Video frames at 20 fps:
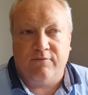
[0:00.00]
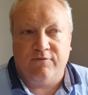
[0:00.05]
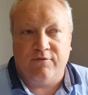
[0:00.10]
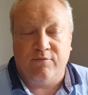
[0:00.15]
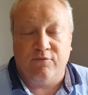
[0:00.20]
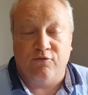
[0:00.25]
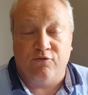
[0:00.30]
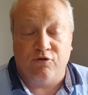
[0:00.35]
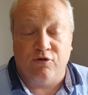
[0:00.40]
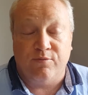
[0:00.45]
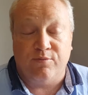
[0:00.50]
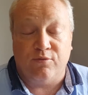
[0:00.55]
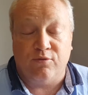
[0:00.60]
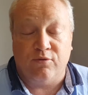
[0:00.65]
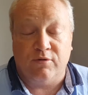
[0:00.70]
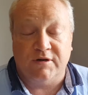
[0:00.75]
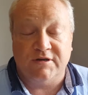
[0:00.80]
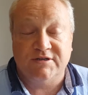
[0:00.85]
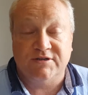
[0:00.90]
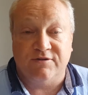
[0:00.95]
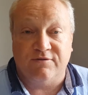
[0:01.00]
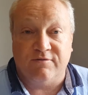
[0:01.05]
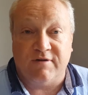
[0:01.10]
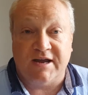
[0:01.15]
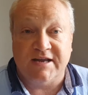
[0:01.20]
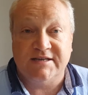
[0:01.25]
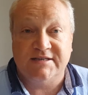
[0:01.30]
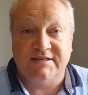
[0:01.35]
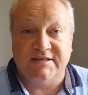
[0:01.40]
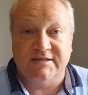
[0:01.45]
from group or listed
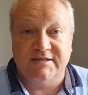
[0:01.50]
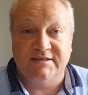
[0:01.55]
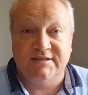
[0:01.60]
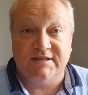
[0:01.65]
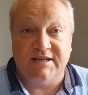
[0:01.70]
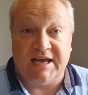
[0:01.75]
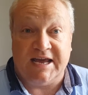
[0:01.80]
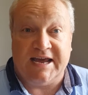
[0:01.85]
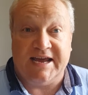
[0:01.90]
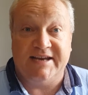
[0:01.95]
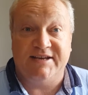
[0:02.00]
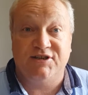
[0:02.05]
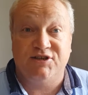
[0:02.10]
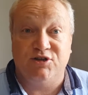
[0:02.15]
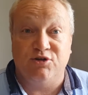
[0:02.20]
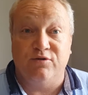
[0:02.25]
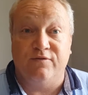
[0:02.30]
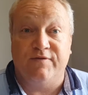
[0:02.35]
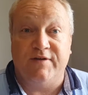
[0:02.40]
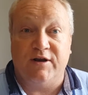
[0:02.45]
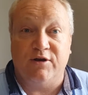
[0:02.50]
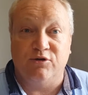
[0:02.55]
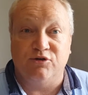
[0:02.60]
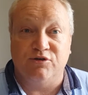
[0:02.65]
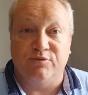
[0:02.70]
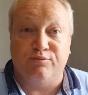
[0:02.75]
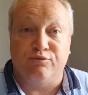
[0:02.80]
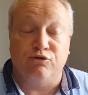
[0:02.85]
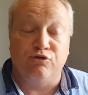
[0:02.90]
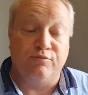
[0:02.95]
races adds to your value
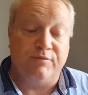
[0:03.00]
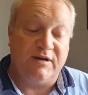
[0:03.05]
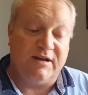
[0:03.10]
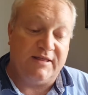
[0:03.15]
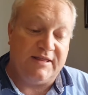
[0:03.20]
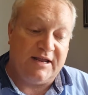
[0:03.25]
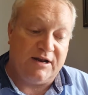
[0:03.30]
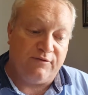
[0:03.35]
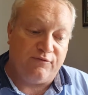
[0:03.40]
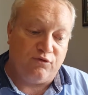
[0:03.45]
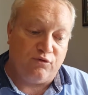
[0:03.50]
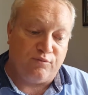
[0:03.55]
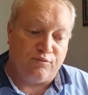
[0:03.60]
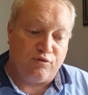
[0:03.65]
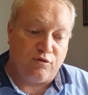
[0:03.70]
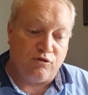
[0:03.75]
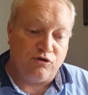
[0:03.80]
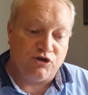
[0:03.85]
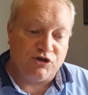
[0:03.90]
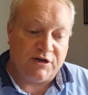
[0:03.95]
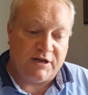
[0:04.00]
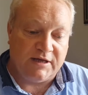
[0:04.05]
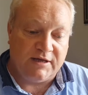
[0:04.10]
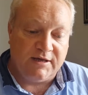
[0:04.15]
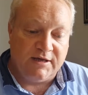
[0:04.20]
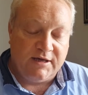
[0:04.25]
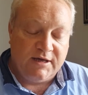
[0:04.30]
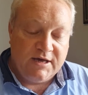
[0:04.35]
as a broodmare and that of your progeny.